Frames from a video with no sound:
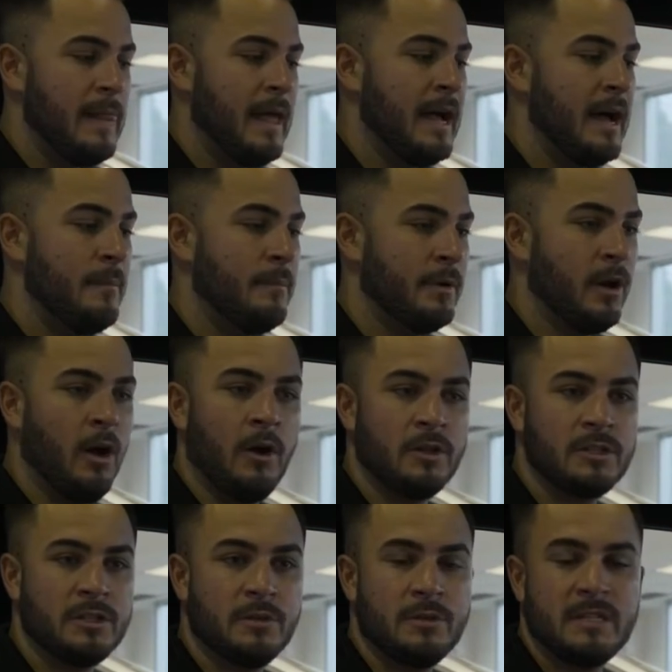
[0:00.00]
but
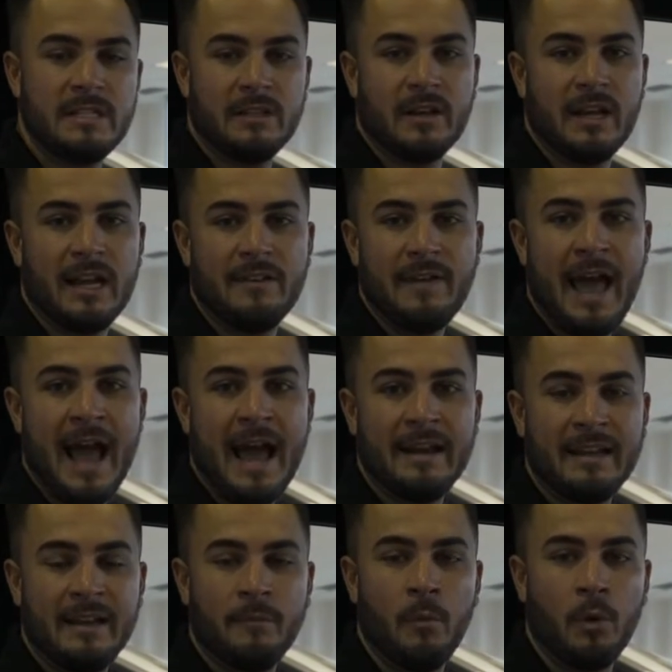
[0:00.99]
also still kind of
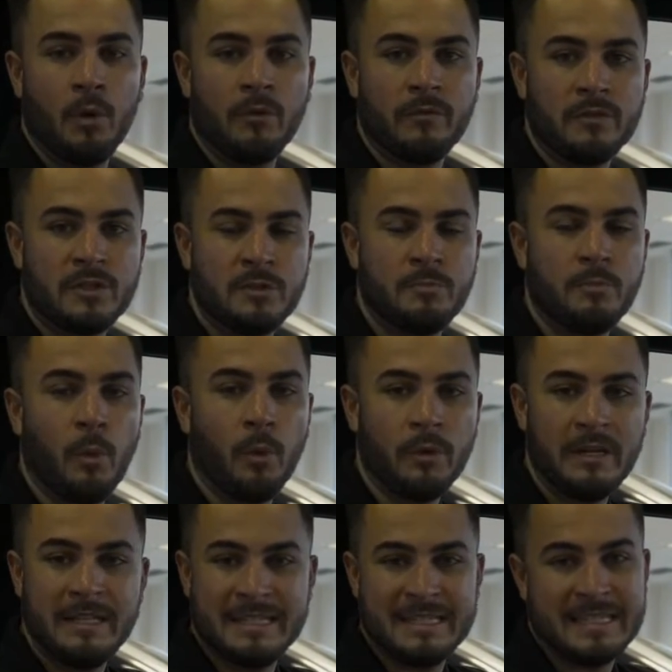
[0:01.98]
adding a more
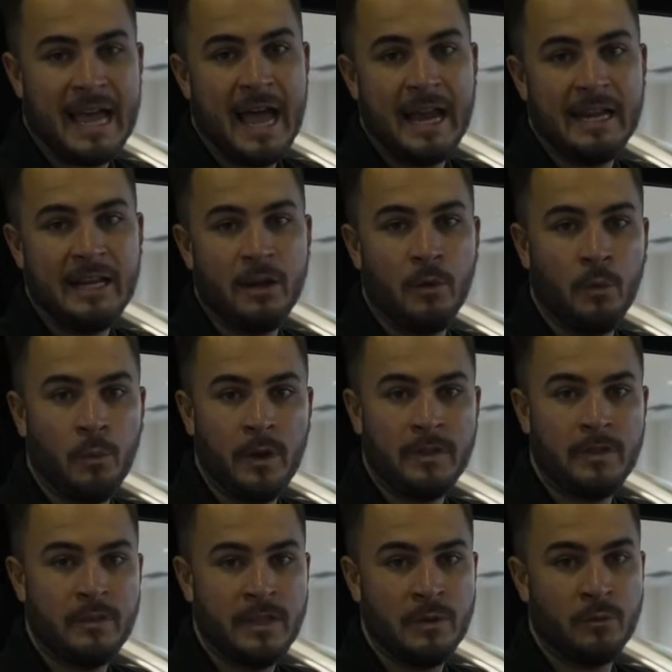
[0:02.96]
sporty design
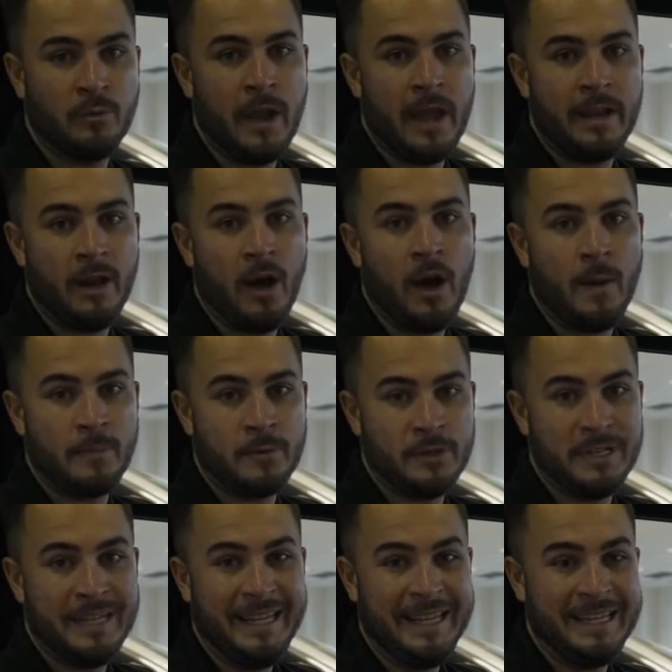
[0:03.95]
with the red
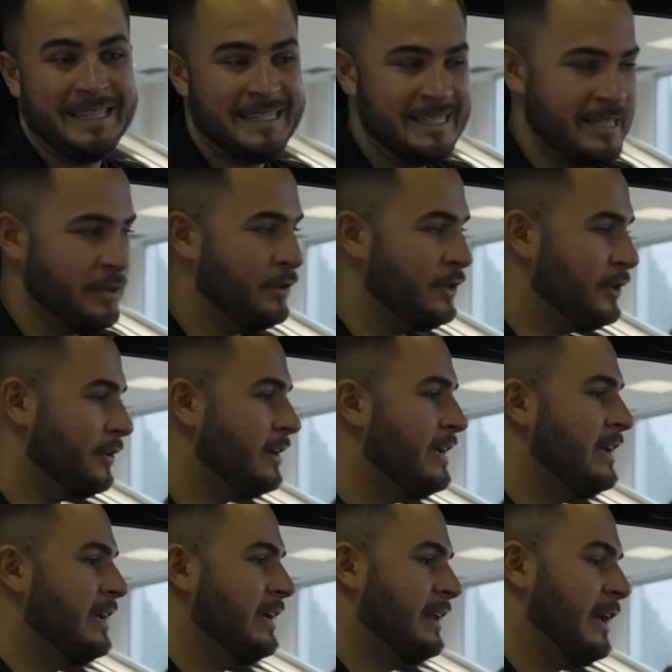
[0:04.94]
option interior.
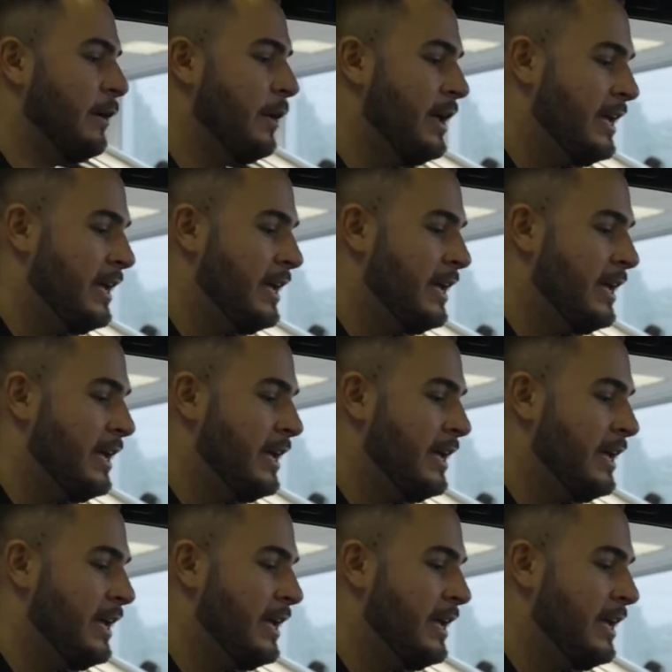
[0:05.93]
Now,